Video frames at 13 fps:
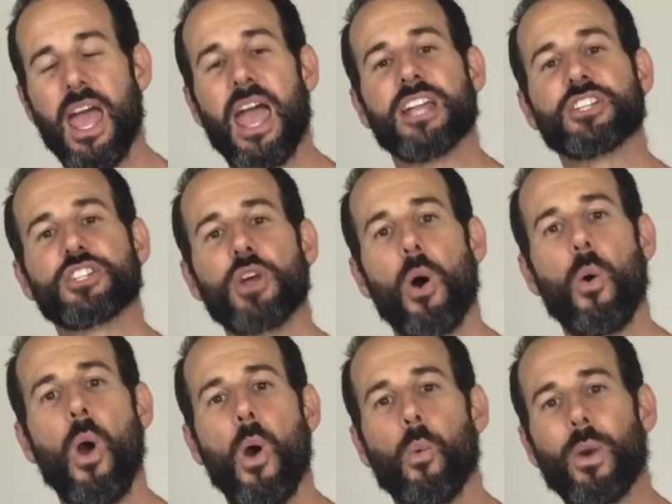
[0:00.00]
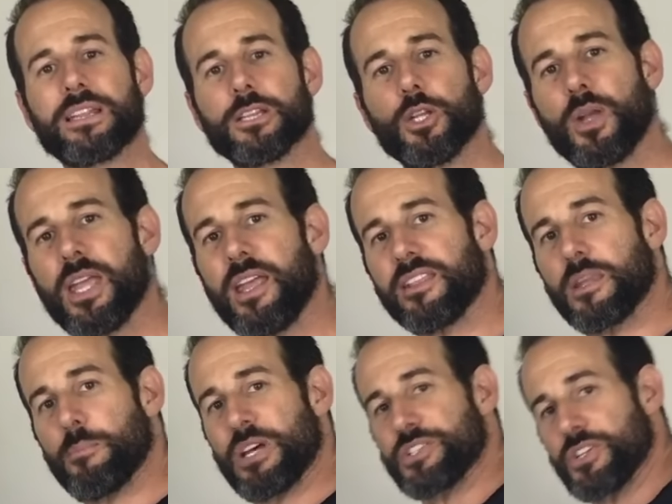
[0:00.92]
And so when looking at
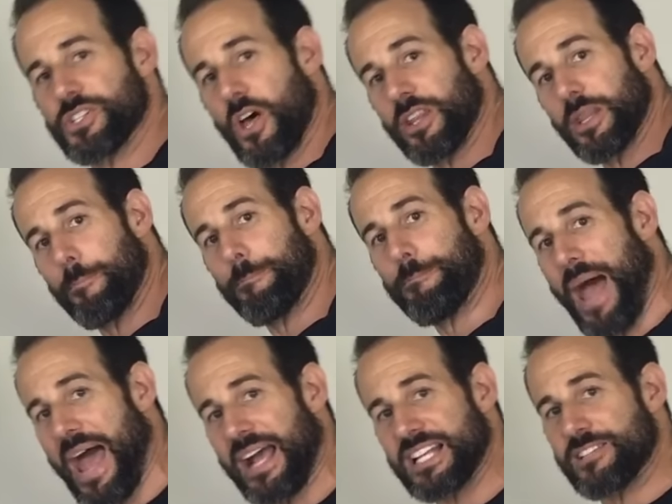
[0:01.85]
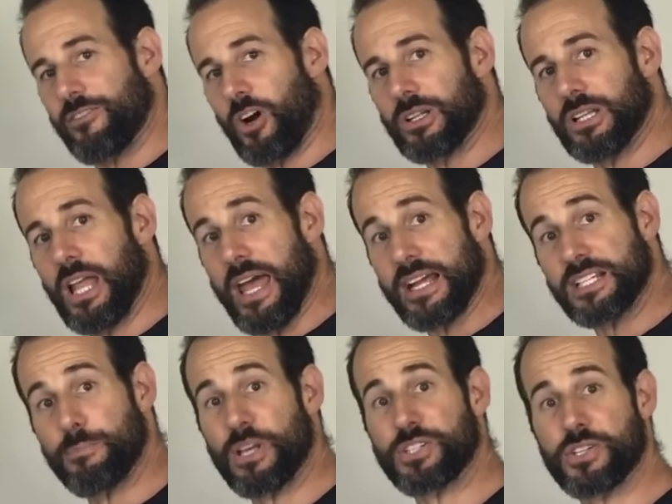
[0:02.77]
the muscles on the backs of our
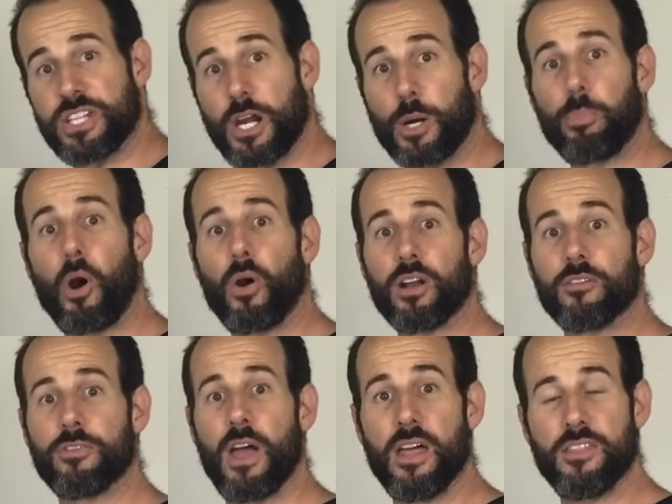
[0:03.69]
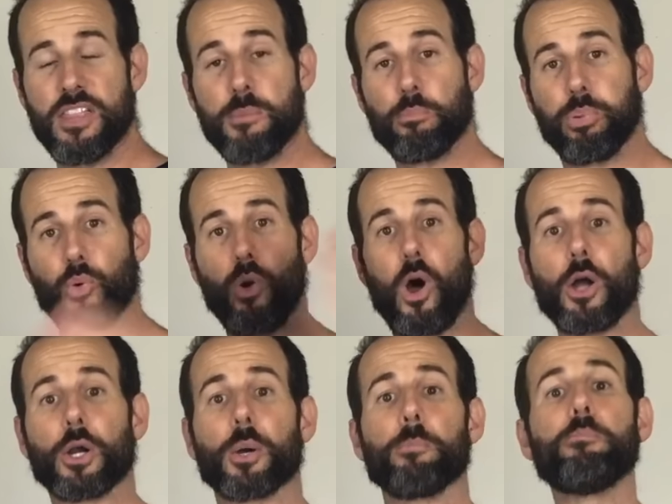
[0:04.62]
legs, muscles that are part of the
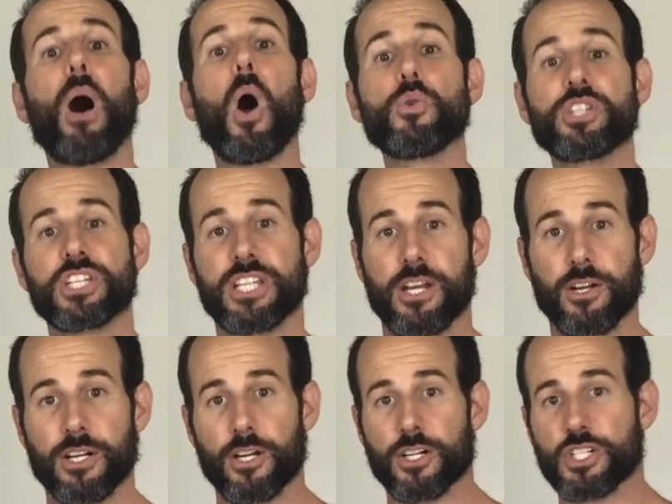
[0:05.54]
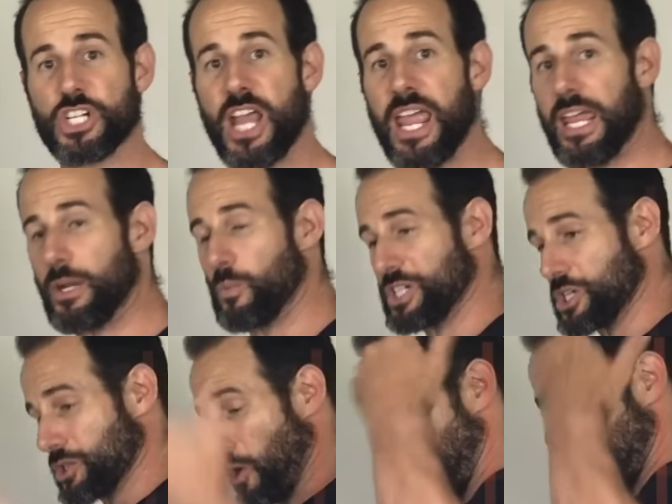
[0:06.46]
broader posterior chain, which
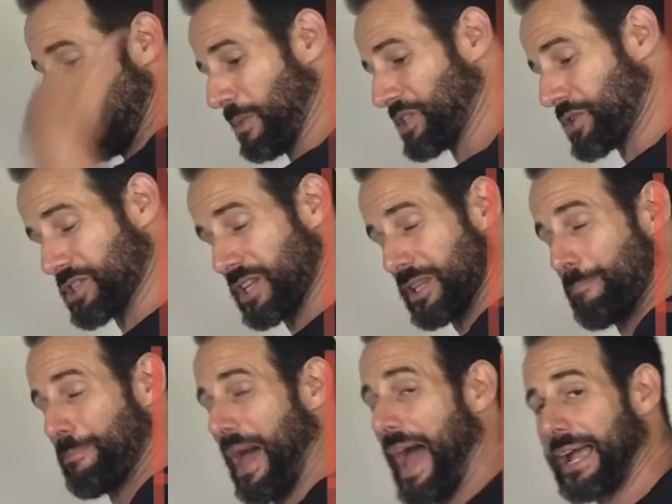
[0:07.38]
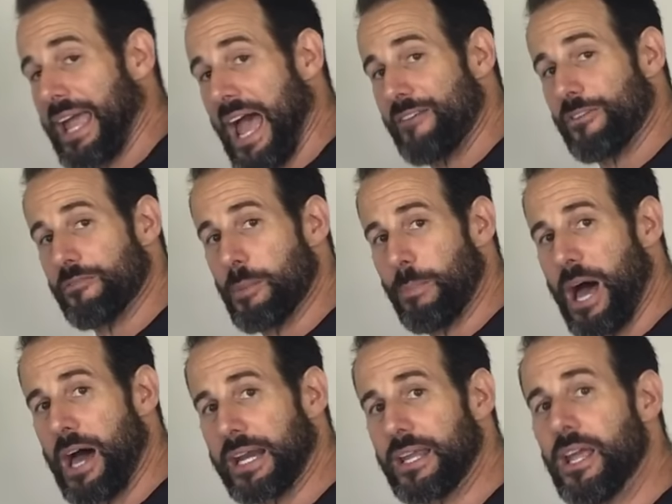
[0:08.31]
is all the muscles on the back half of the
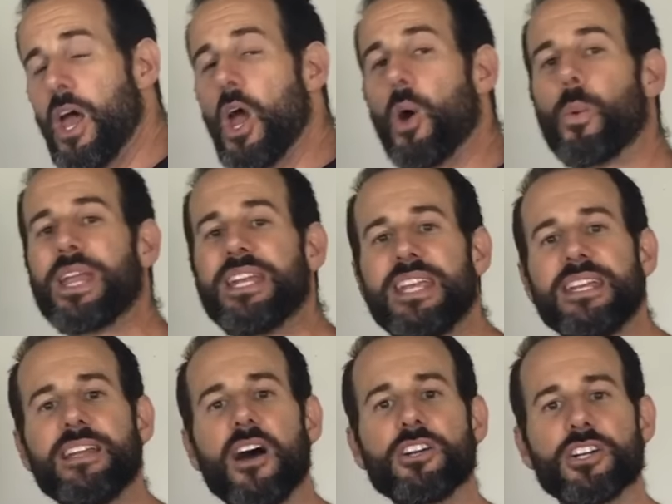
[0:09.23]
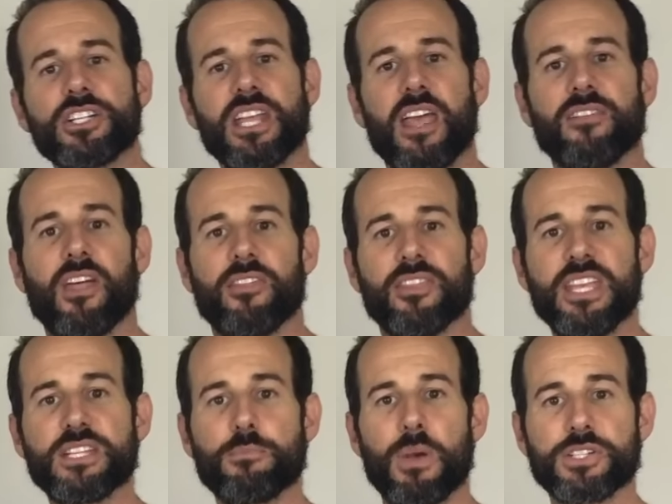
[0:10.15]
body, we need to understand that
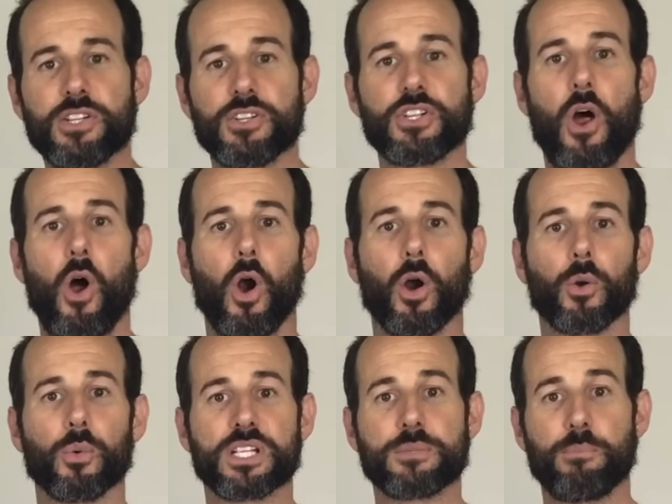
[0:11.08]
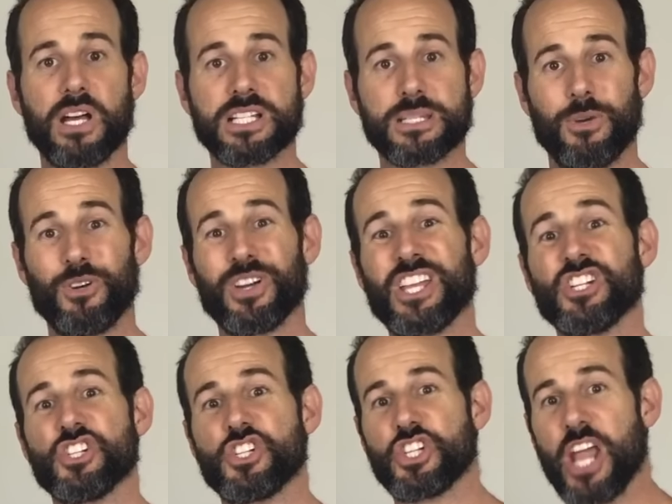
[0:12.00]
these muscles are responsible
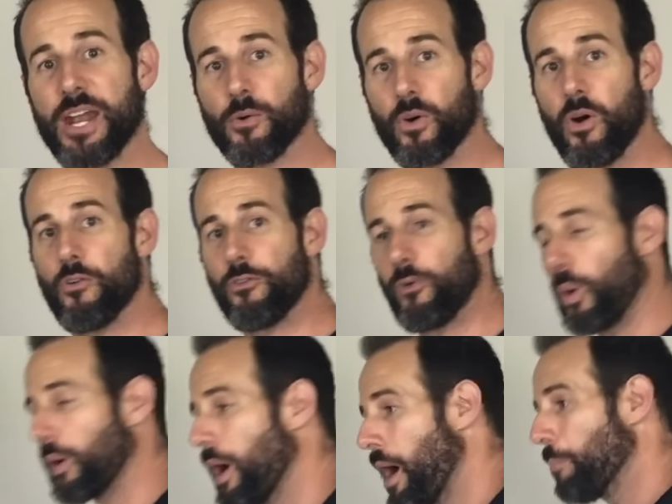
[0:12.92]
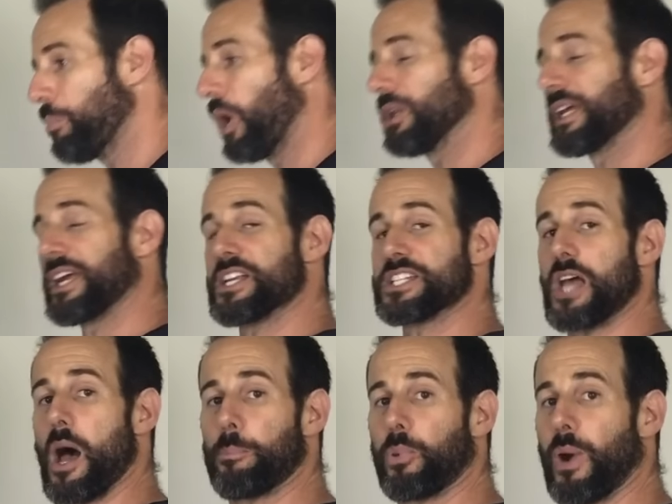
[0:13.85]
in general for pulling us
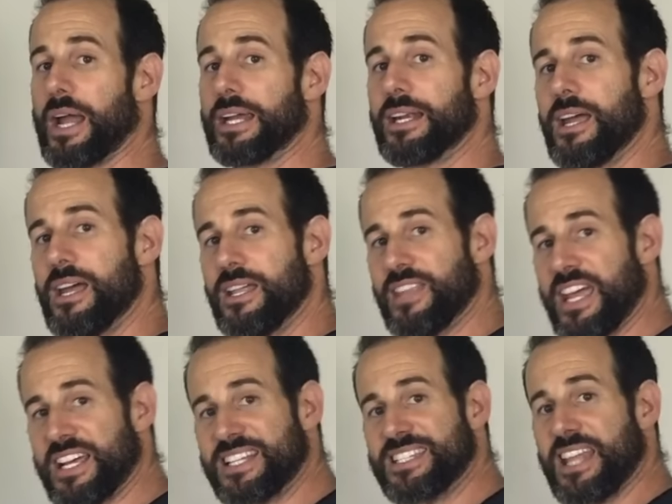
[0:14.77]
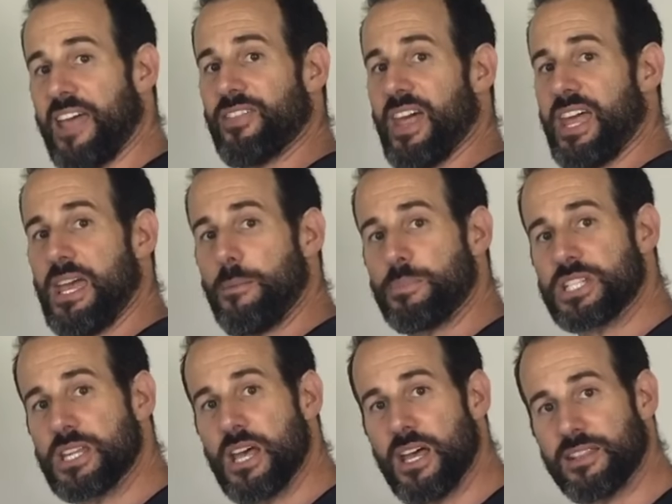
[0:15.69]
upright. They extend the
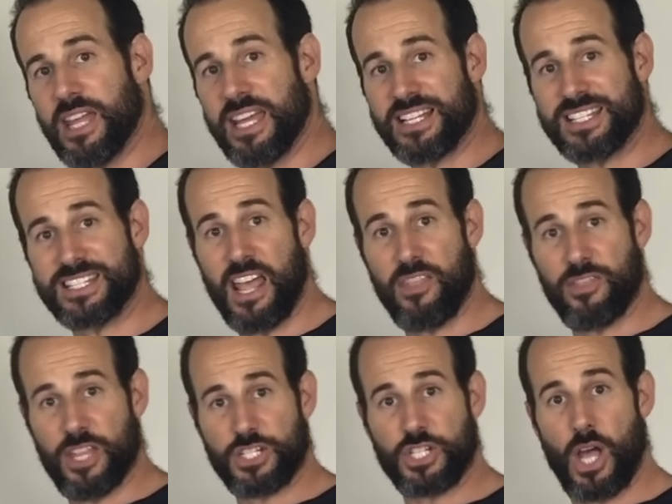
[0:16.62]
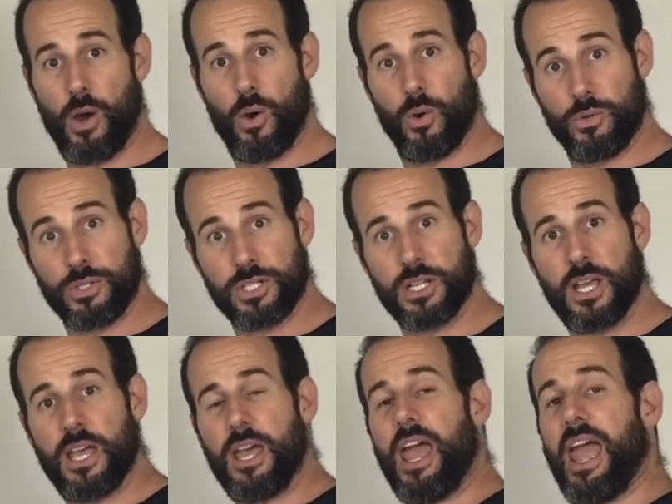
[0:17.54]
hips, they extend the toes,
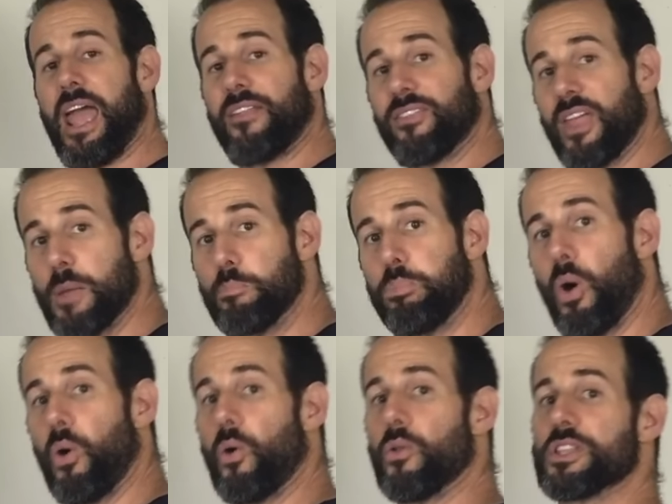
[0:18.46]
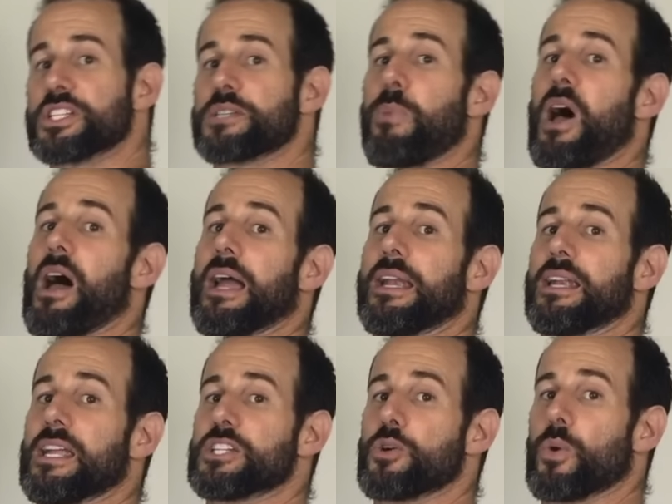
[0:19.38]
and they pull the
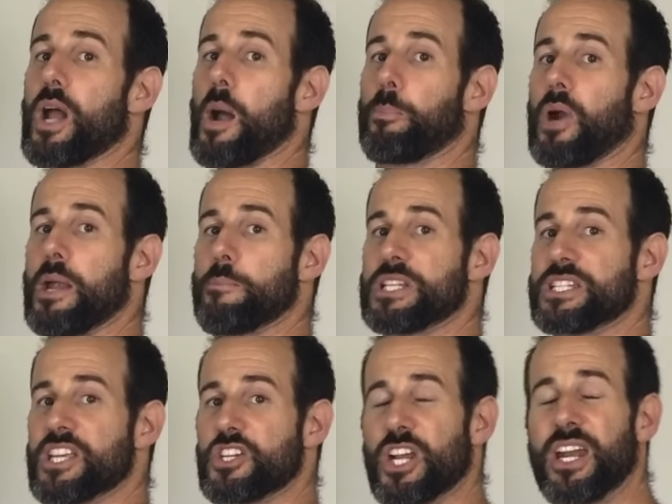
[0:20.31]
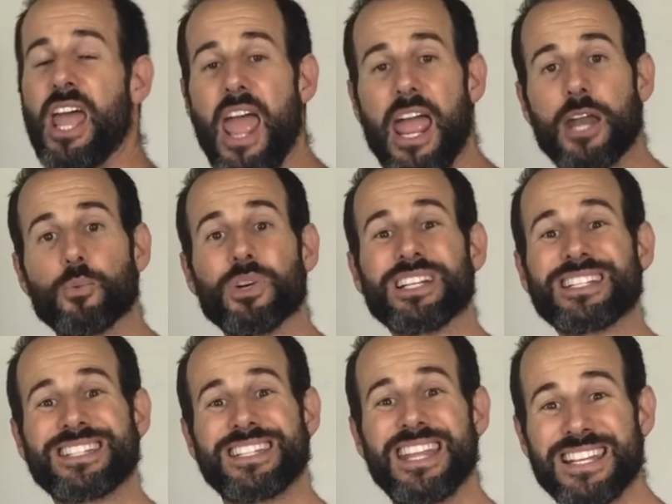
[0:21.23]
spine into an upright position and
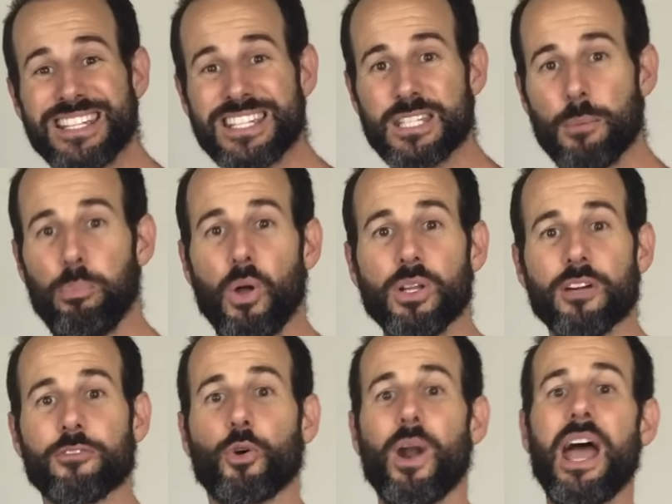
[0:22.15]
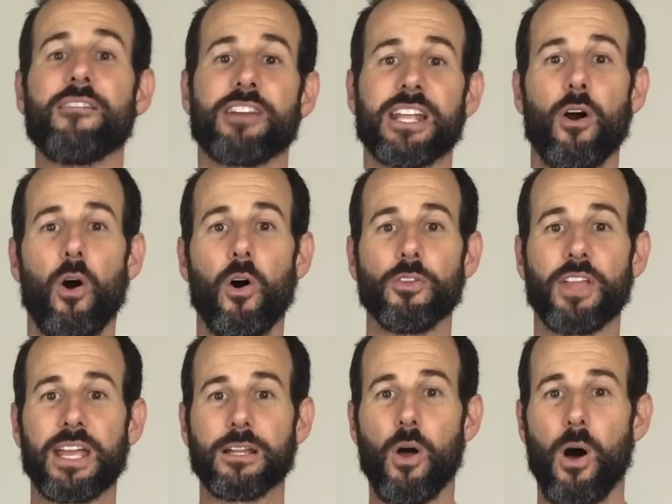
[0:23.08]
resist the pull of gravity all
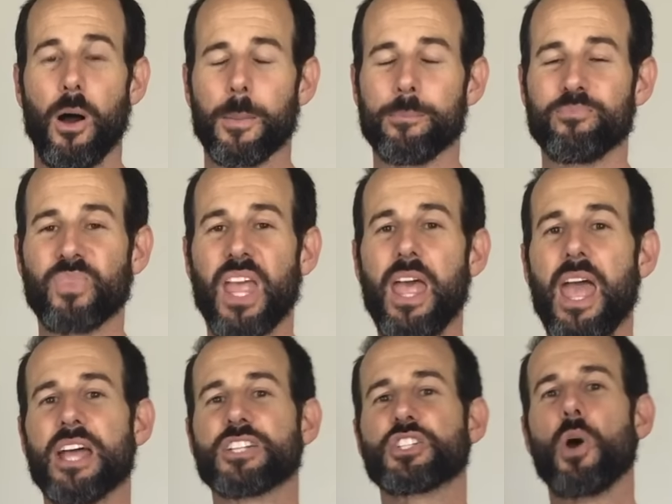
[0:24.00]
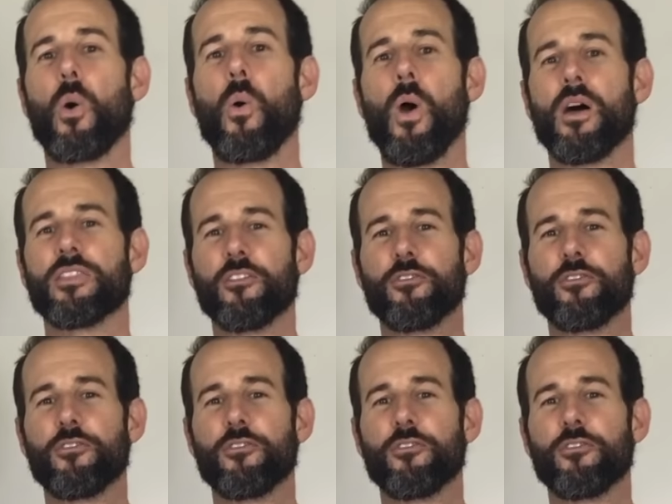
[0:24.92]
day long. And so the